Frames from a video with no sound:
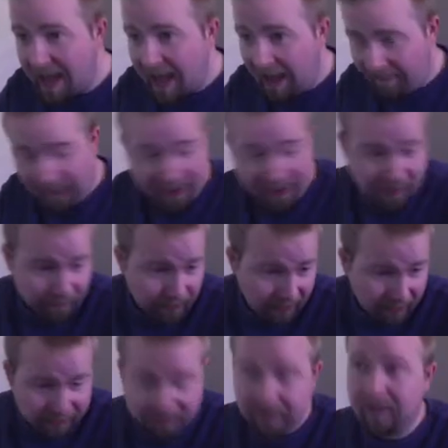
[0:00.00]
I've had to
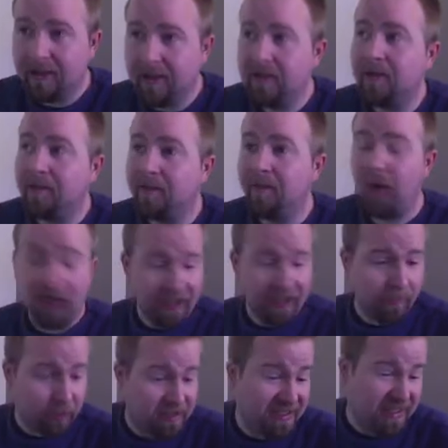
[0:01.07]
build probably
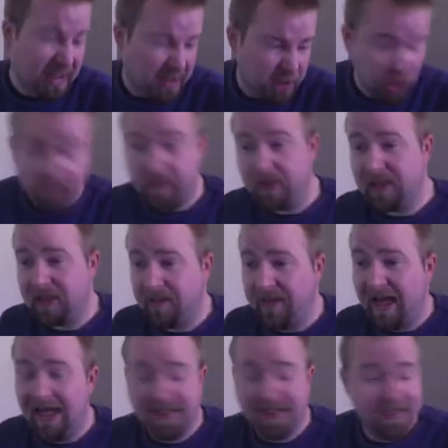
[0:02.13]
about 6 servers in the
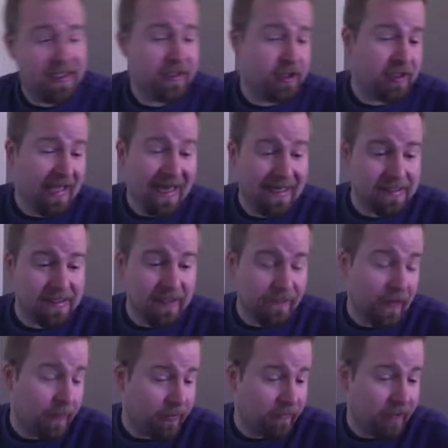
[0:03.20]
past day, just getting stuff
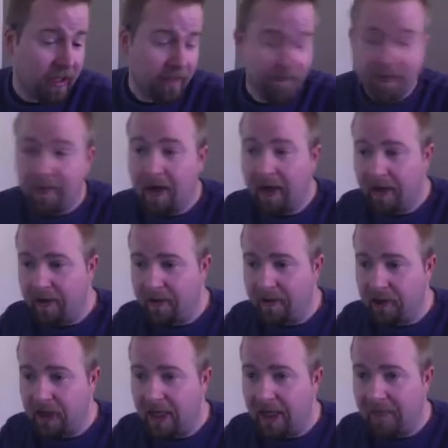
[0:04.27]
up and running for marketer
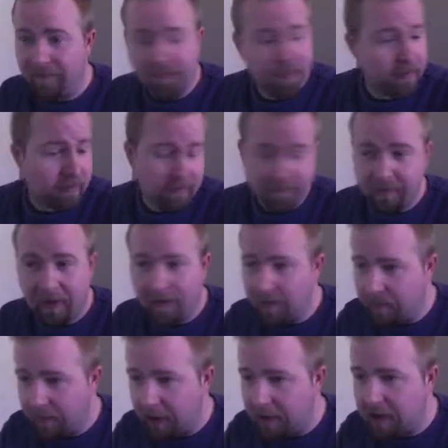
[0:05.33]
chat, for other
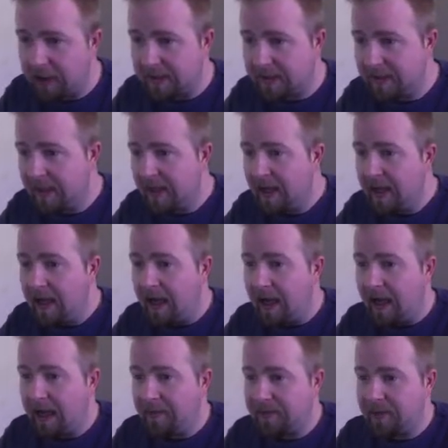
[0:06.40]
projects.
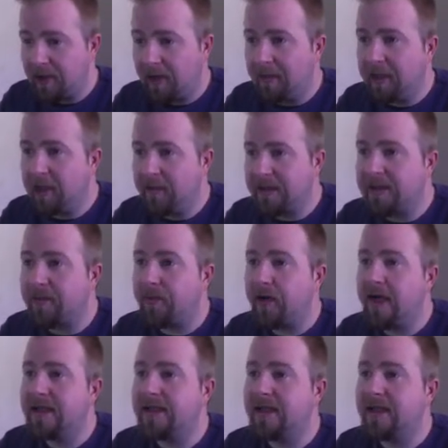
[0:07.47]
So I'm a little bit surprised that